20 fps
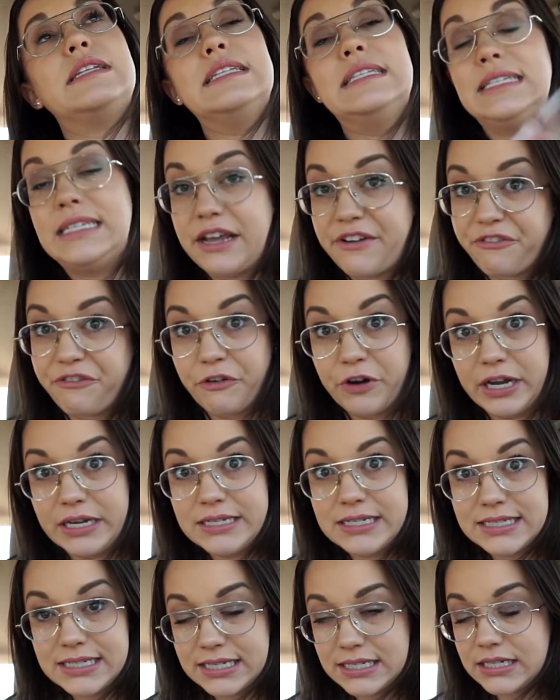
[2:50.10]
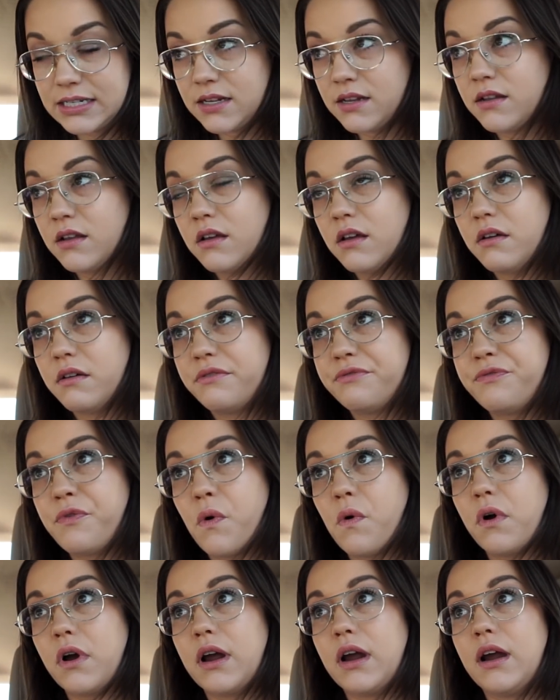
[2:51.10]
different
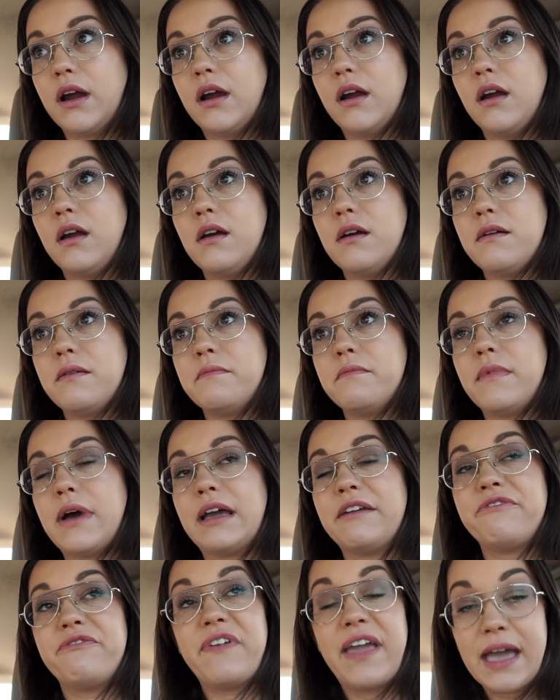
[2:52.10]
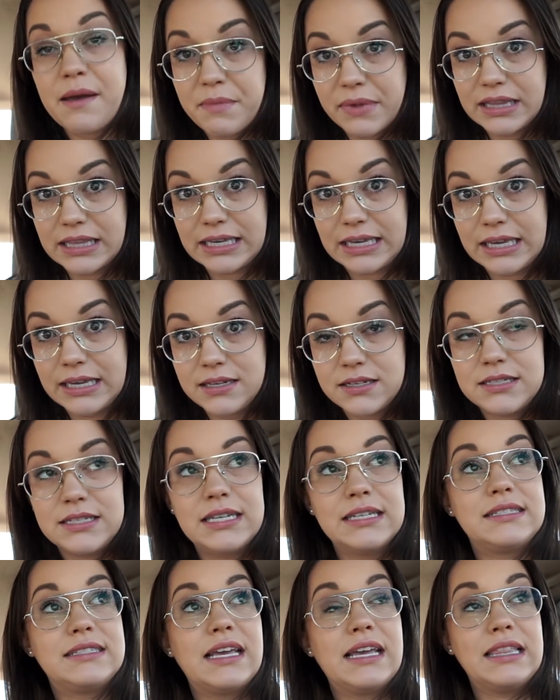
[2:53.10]
for my family,
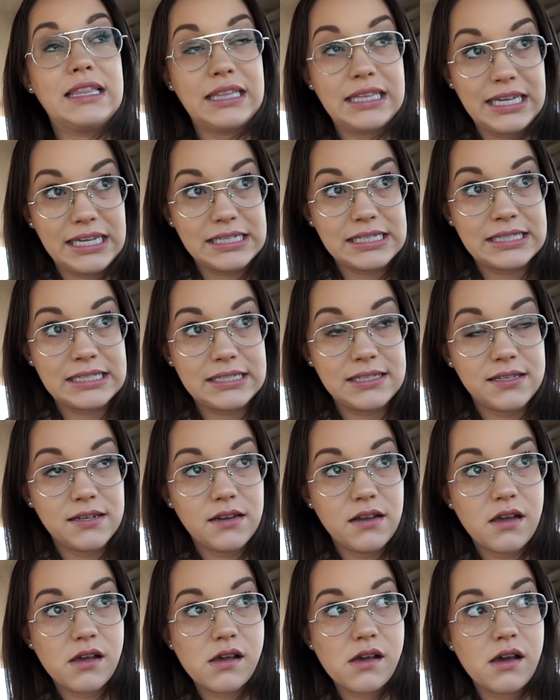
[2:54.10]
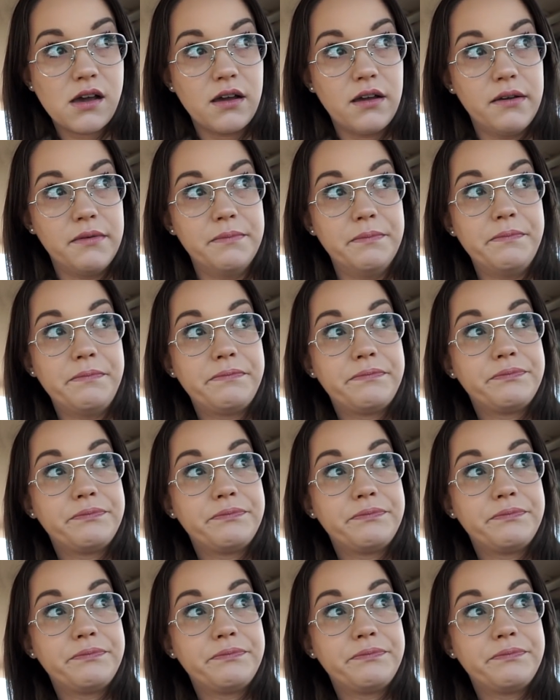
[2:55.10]
to say the least. And